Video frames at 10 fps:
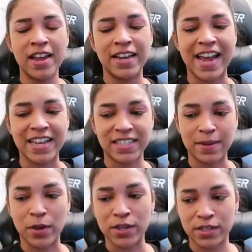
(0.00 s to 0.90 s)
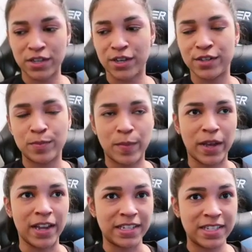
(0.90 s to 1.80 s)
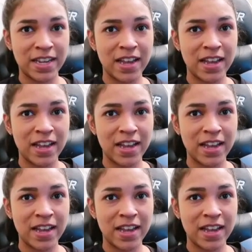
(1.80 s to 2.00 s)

nasty monsters, but